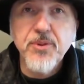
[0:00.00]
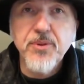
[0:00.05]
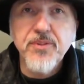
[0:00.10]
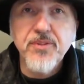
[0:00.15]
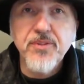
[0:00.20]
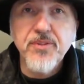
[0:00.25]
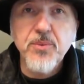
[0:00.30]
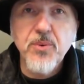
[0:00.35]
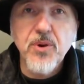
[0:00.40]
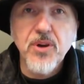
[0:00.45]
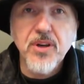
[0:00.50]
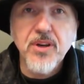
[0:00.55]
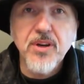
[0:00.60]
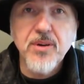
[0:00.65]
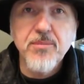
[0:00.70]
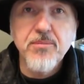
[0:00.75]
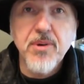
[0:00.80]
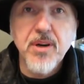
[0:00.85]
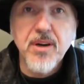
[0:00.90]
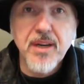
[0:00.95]
doing some work
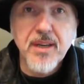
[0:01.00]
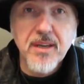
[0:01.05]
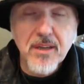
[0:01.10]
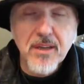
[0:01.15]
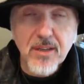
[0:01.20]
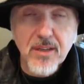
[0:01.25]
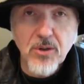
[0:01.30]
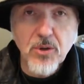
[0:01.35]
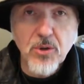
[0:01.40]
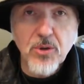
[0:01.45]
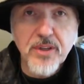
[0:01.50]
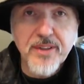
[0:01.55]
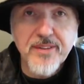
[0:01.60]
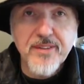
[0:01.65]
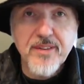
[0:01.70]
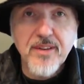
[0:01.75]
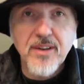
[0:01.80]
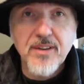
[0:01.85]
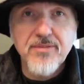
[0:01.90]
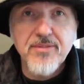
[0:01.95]
on my Orca
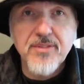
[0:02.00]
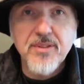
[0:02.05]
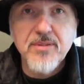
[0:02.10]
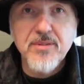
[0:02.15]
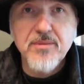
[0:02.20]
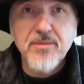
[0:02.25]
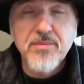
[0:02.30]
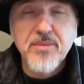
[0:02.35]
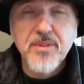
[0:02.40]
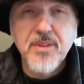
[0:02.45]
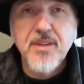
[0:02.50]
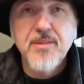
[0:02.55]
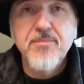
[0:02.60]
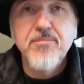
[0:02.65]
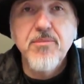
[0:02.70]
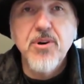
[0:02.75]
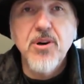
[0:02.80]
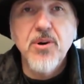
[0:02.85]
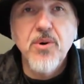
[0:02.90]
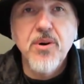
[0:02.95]
Typhoon
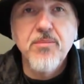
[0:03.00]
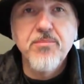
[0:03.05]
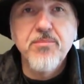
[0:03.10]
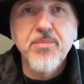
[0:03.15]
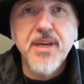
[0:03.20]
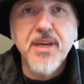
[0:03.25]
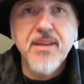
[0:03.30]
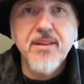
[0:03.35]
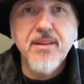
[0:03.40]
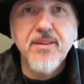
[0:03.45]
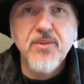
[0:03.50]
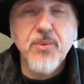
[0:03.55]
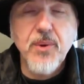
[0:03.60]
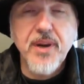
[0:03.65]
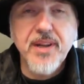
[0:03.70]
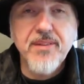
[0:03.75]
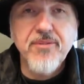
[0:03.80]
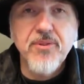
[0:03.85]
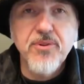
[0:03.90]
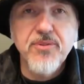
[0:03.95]
Mark 1B
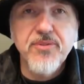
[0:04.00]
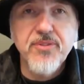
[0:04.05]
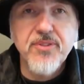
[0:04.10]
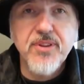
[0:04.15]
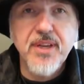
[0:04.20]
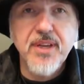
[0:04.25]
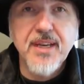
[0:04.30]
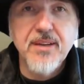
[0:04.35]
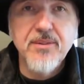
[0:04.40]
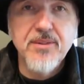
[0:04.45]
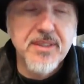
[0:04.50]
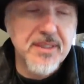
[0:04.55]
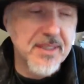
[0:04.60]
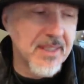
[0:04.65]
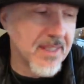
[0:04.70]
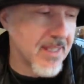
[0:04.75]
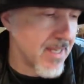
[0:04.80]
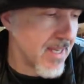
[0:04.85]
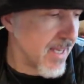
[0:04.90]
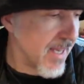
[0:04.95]
24th scale.
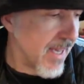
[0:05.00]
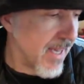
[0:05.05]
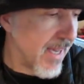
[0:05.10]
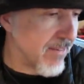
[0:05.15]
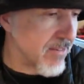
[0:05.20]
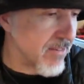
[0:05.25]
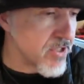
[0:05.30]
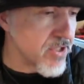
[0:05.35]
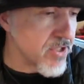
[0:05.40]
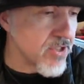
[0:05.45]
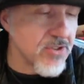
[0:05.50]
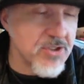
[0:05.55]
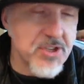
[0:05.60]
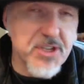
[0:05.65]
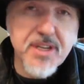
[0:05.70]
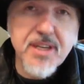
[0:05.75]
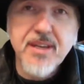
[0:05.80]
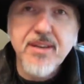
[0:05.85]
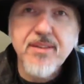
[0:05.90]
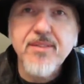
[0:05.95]
I haven't
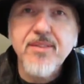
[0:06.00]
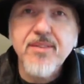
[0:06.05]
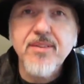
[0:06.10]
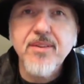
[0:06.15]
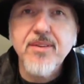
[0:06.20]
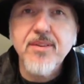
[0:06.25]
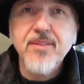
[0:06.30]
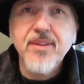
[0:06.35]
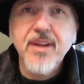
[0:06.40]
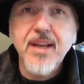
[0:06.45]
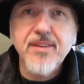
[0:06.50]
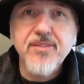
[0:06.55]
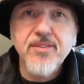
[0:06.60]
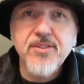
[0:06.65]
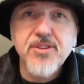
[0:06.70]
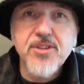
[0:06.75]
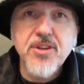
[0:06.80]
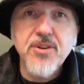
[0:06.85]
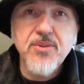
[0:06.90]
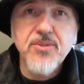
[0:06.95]
touched it since
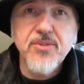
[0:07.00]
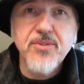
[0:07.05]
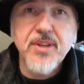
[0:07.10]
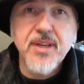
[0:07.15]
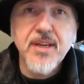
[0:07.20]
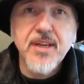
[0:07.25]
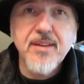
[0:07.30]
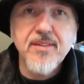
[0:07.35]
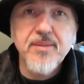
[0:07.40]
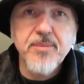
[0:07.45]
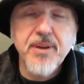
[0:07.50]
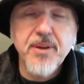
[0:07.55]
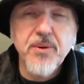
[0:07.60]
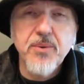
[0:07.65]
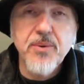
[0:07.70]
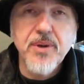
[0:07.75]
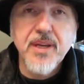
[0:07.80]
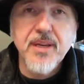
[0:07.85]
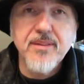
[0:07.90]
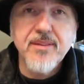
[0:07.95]
last Tuesday. It's been a
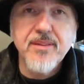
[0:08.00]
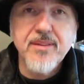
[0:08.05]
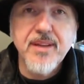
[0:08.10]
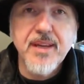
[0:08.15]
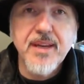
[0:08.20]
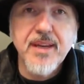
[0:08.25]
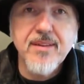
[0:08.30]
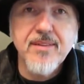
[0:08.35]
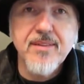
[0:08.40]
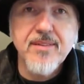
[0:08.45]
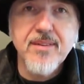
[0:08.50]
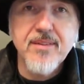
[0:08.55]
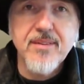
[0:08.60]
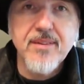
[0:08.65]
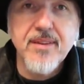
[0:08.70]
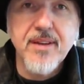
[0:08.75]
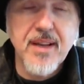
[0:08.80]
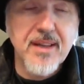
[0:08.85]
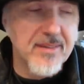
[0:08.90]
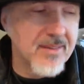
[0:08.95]
week today
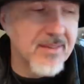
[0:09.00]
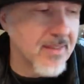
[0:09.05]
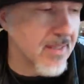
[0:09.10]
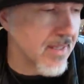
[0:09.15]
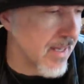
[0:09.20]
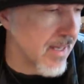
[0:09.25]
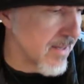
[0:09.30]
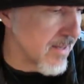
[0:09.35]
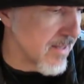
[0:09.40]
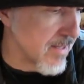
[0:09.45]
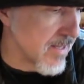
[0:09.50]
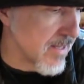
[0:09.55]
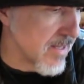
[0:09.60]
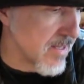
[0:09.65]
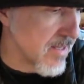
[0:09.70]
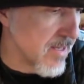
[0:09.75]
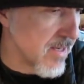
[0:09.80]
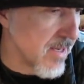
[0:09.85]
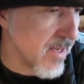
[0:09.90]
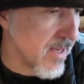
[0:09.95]
since I last did
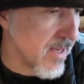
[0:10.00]
anything,